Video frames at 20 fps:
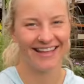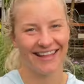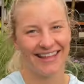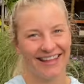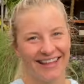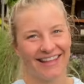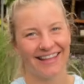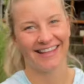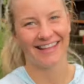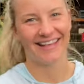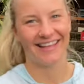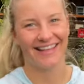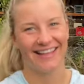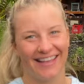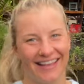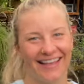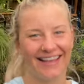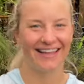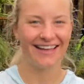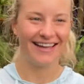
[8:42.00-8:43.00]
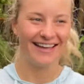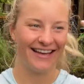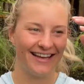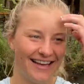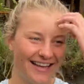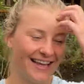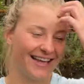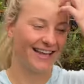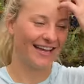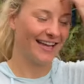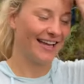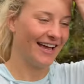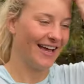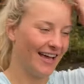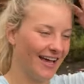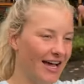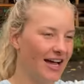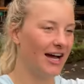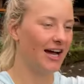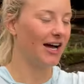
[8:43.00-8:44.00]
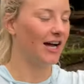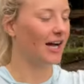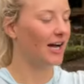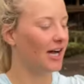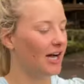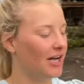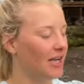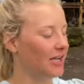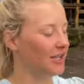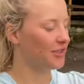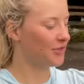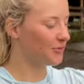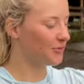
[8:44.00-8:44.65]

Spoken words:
So how many miles did we walk today? I think you're tracking.